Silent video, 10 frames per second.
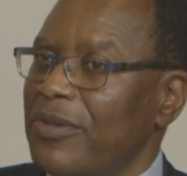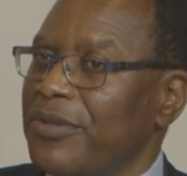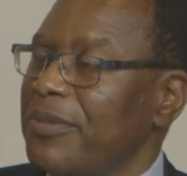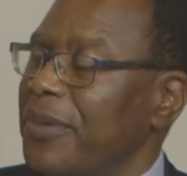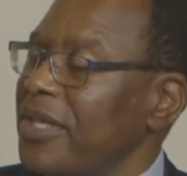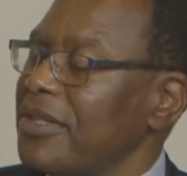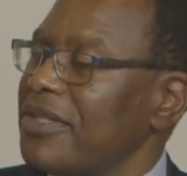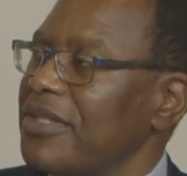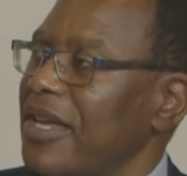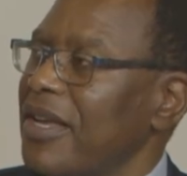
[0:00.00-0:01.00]
We are one of the
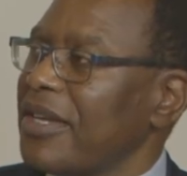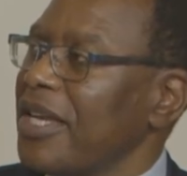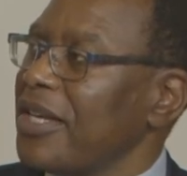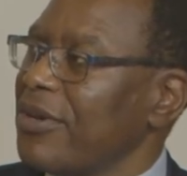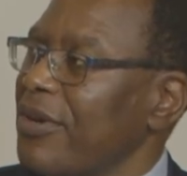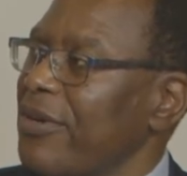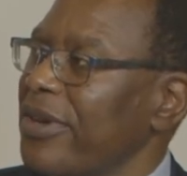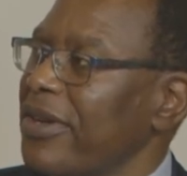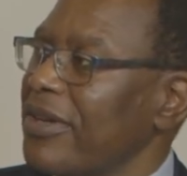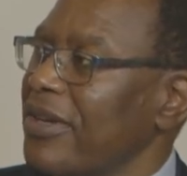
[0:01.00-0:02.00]
best cane
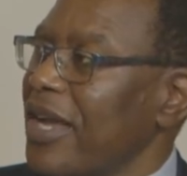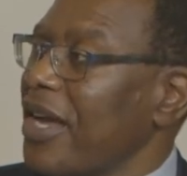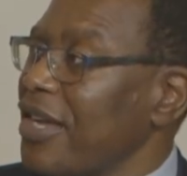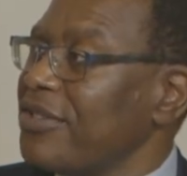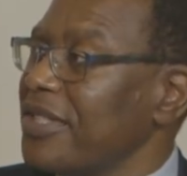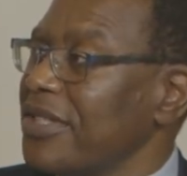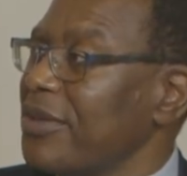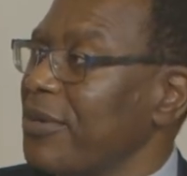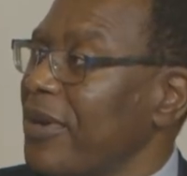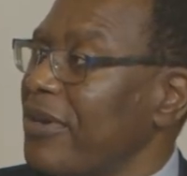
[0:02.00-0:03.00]
growing
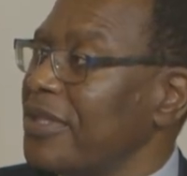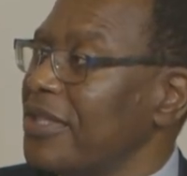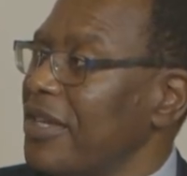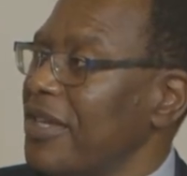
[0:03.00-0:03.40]
countries in the world.